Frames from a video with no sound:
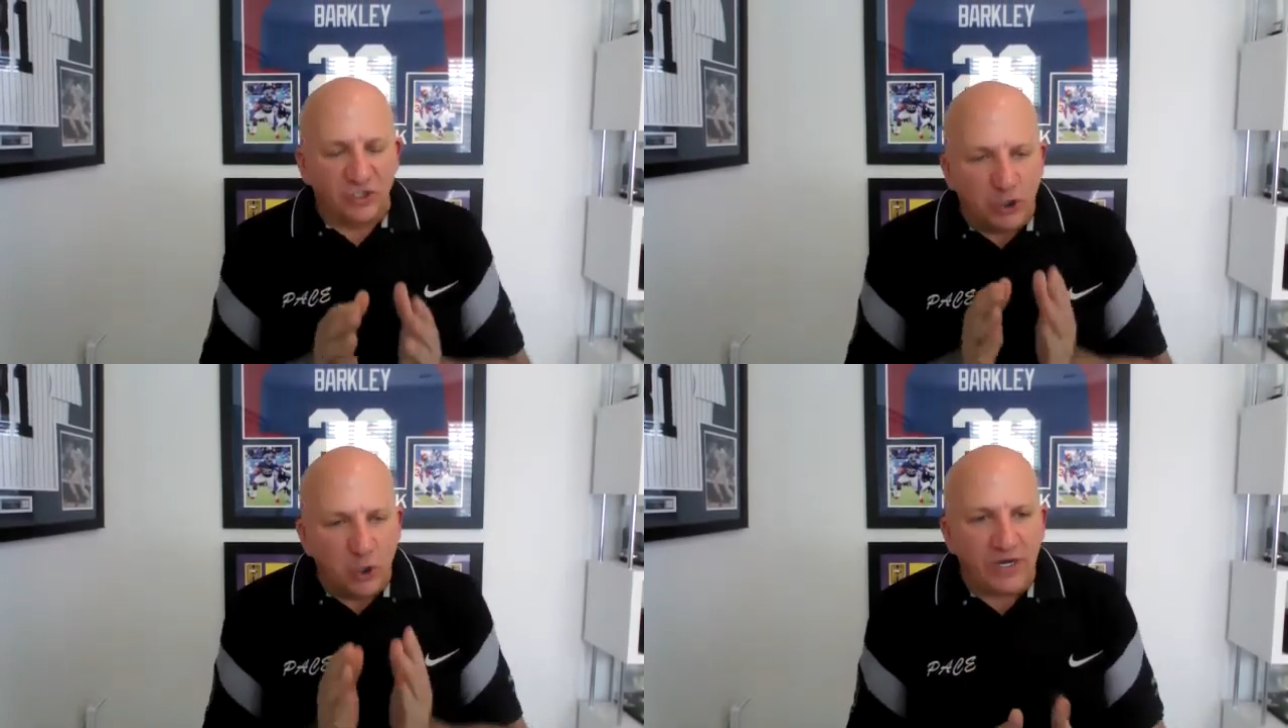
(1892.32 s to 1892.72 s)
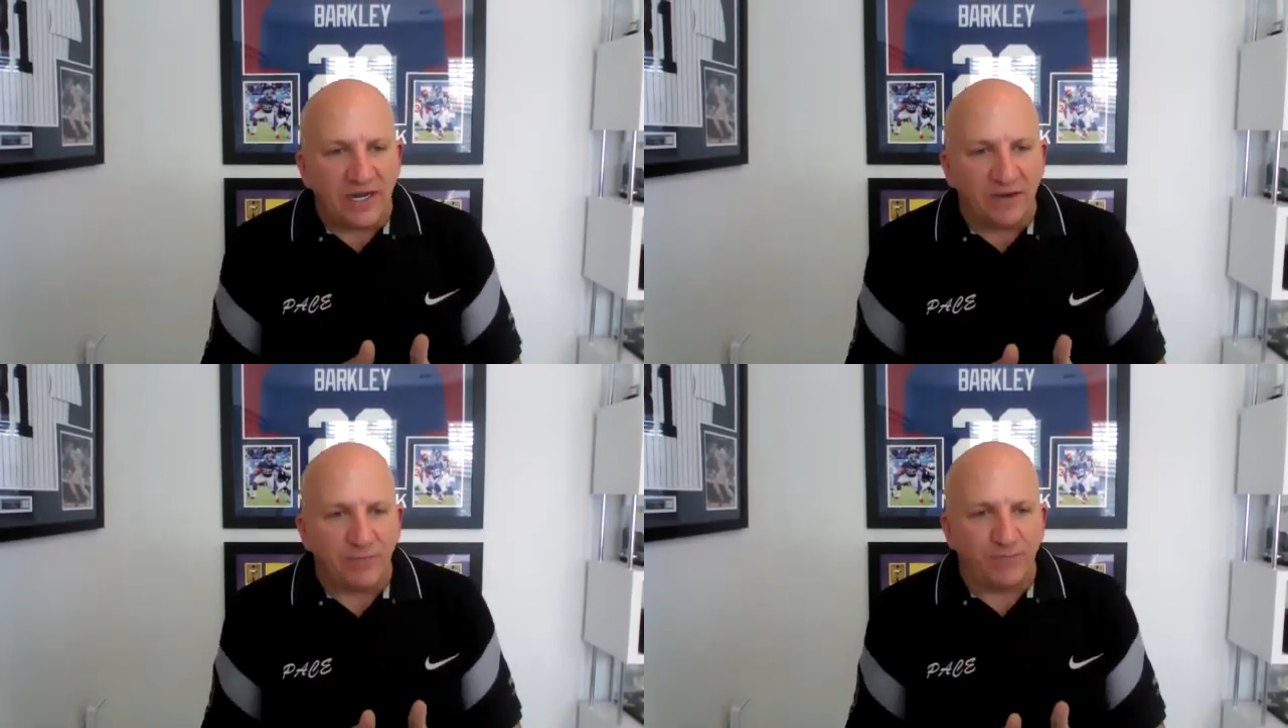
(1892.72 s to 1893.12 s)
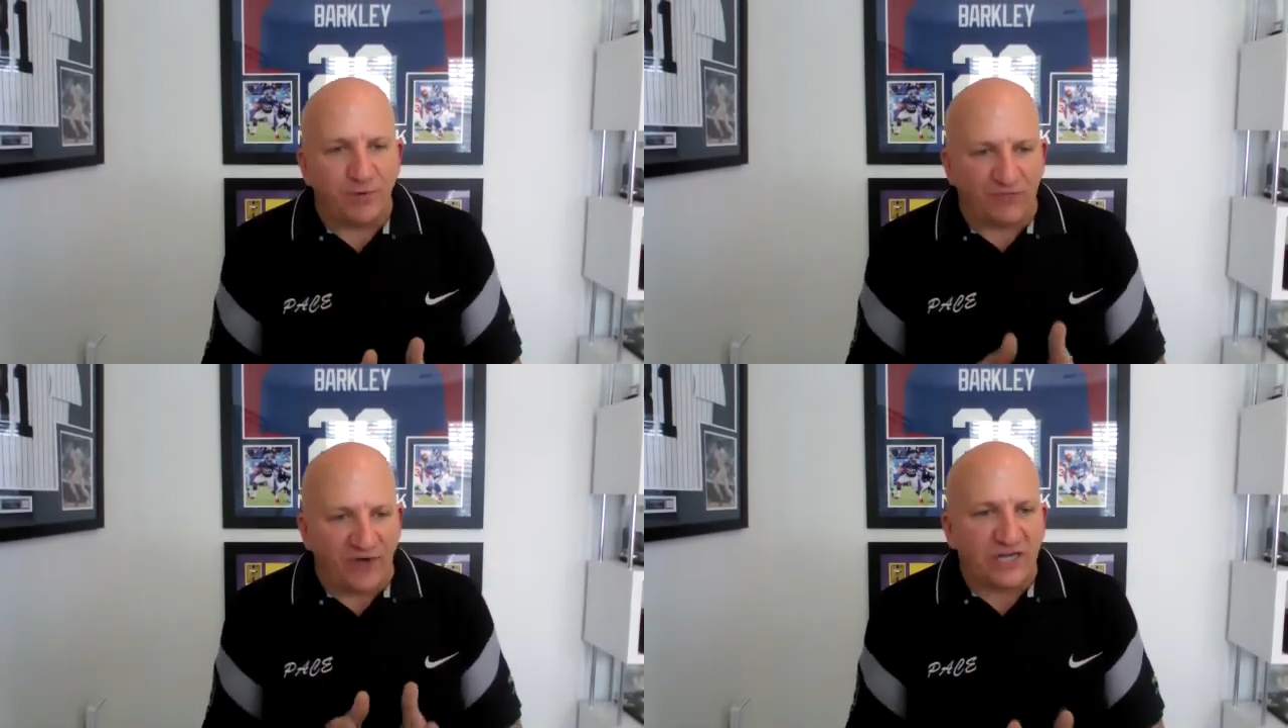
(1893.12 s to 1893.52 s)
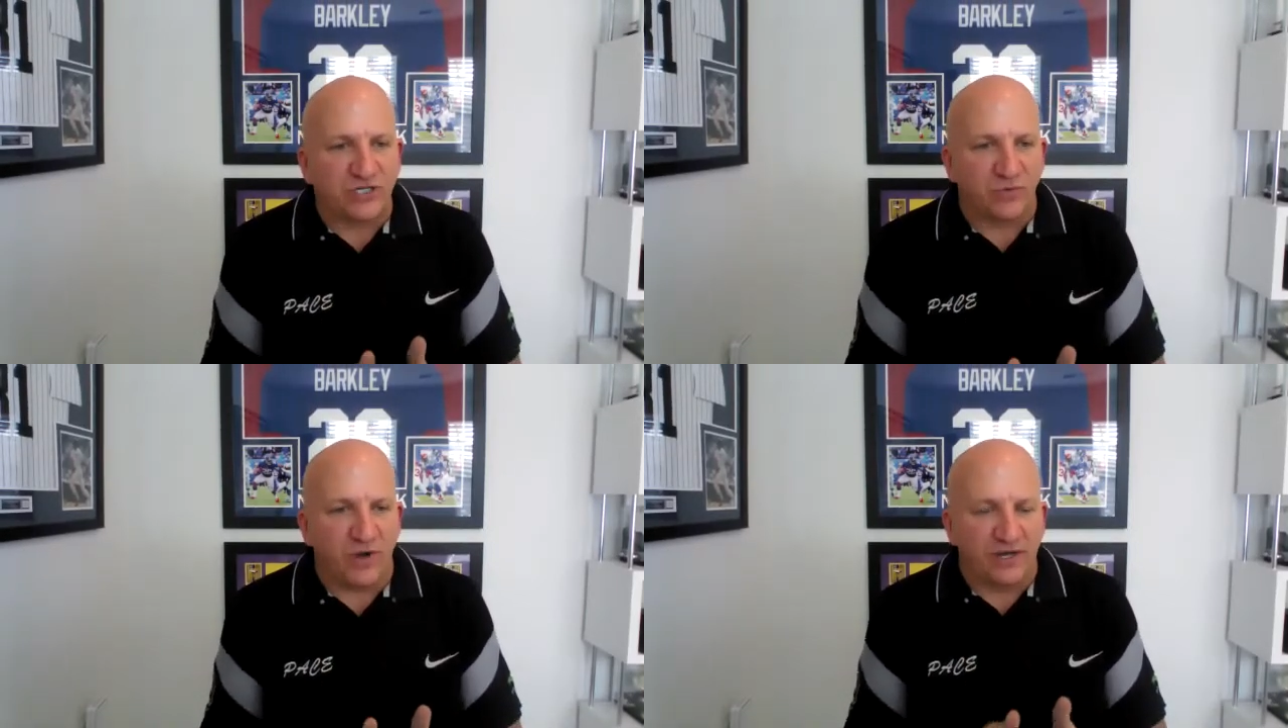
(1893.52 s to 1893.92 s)
doing it,
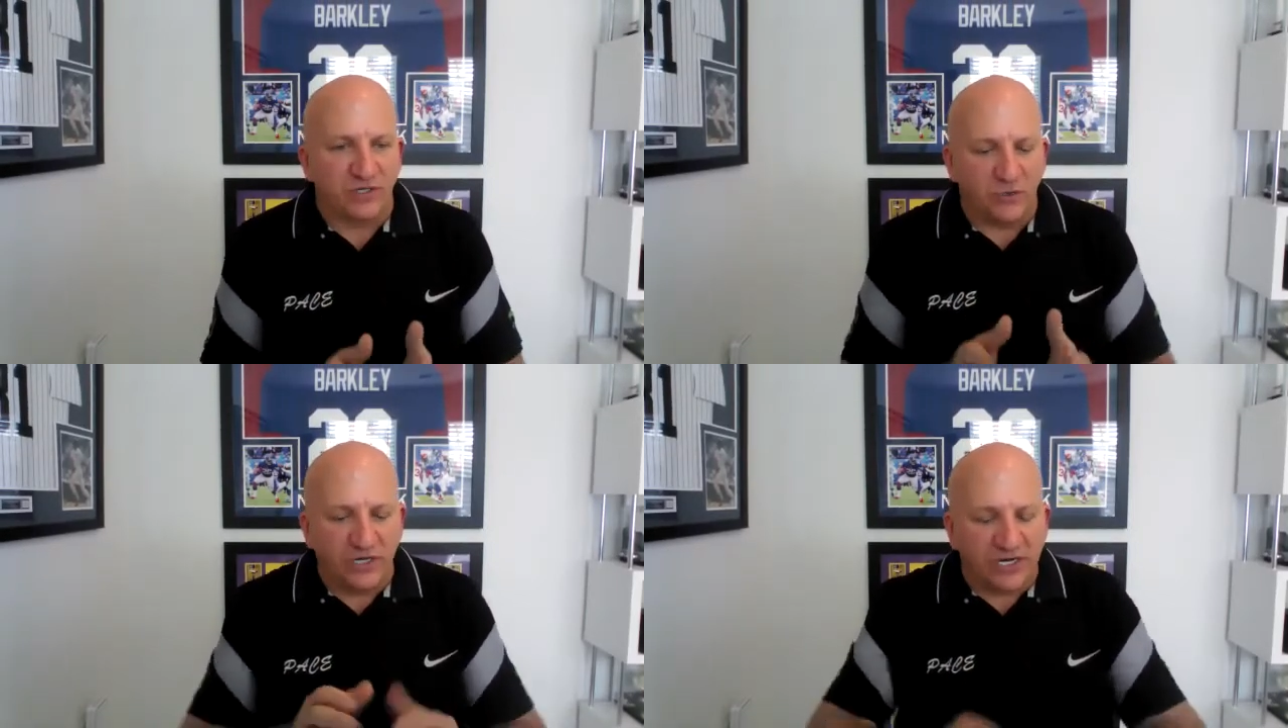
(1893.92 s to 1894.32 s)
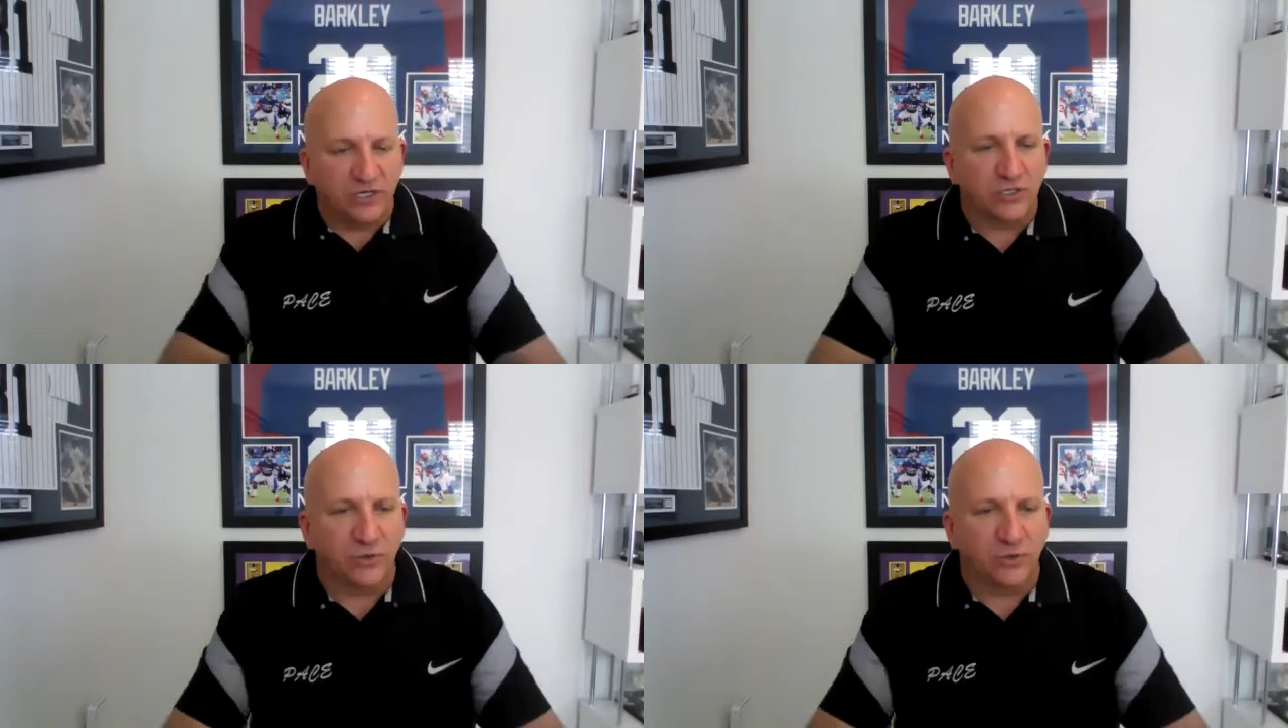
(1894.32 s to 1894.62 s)
perfection, right? Doing it